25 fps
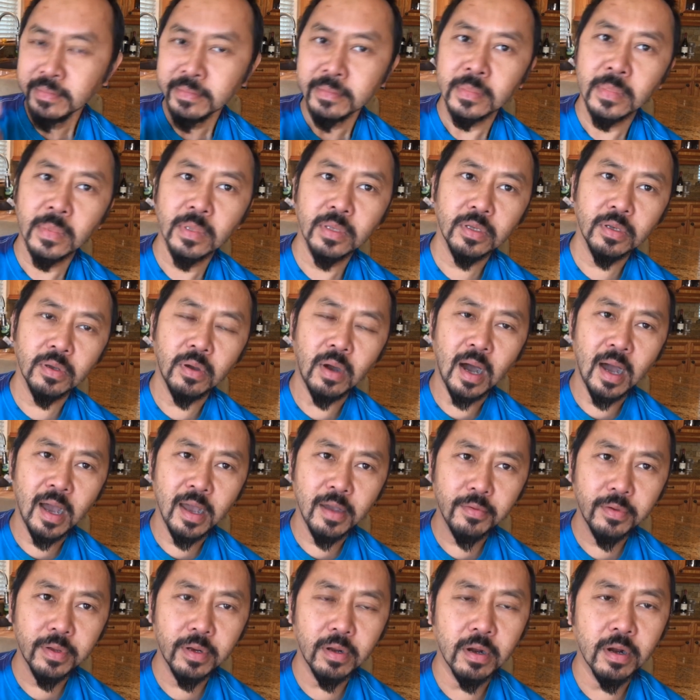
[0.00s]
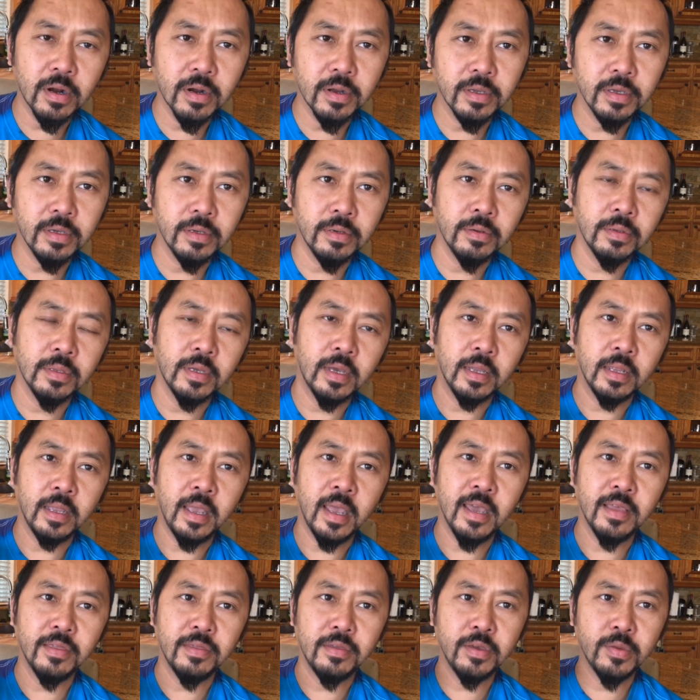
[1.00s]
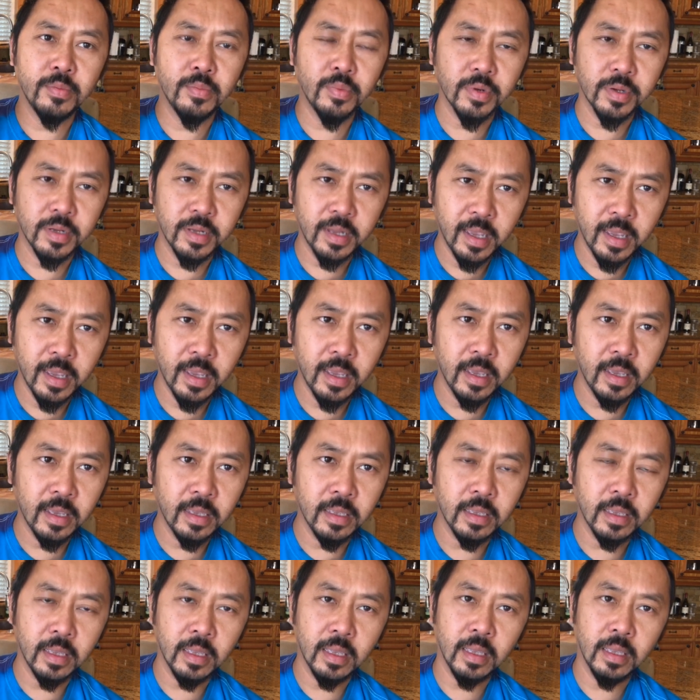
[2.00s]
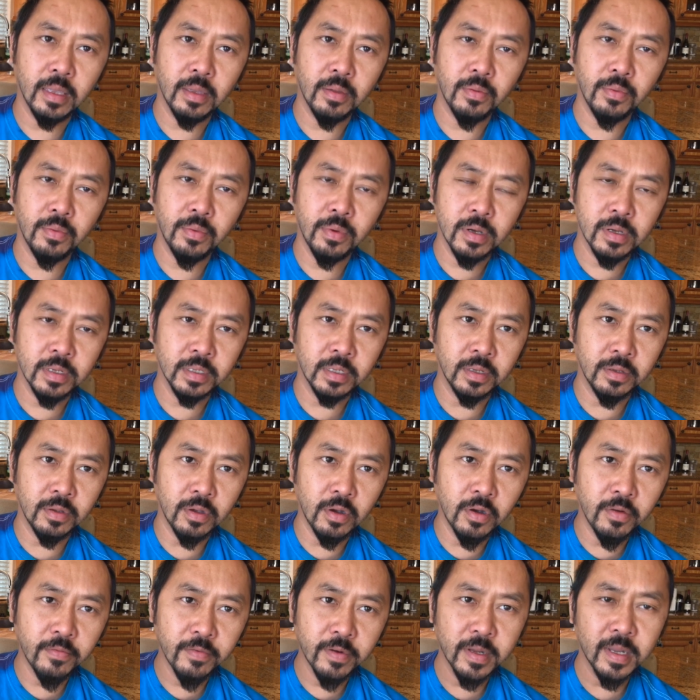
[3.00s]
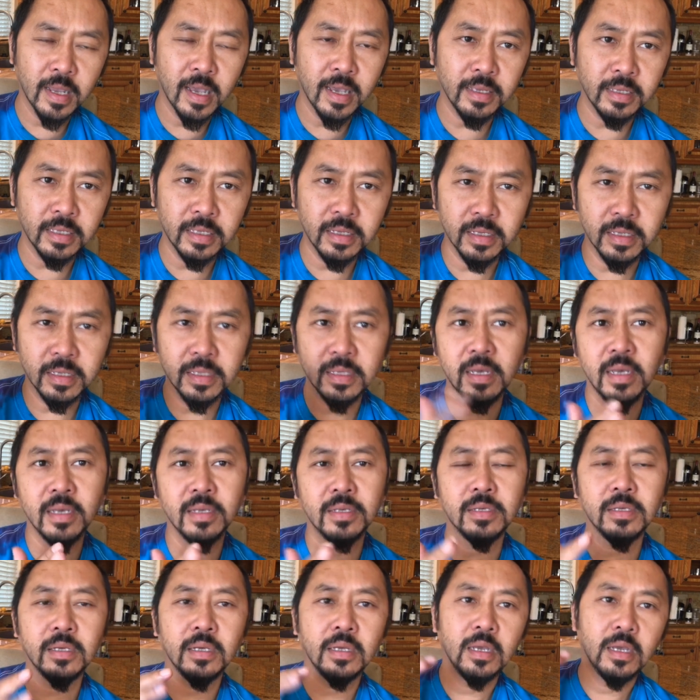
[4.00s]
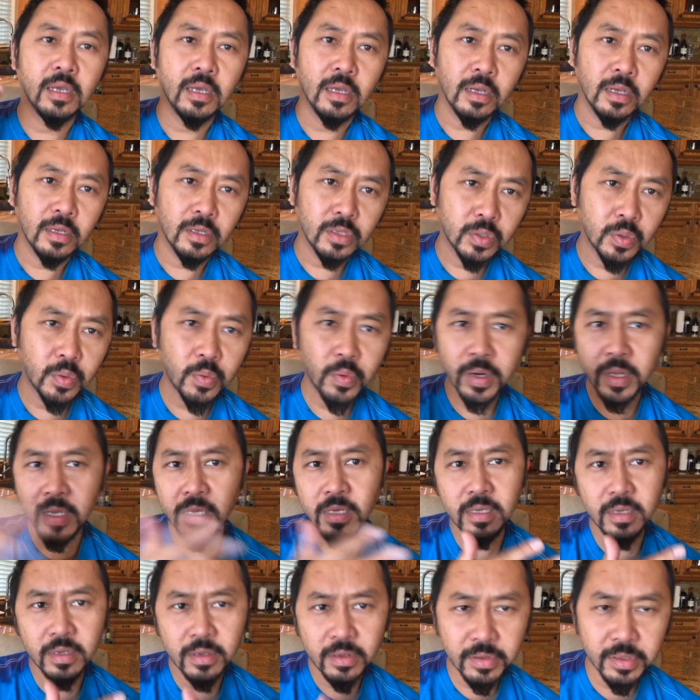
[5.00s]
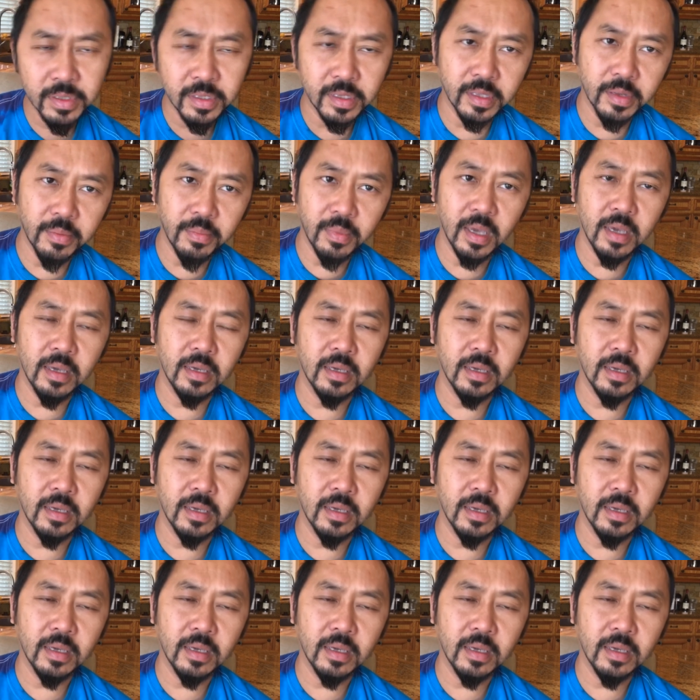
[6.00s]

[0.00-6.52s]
So I would argue that Anthony Bourdain was an overnight success 20 years in the making.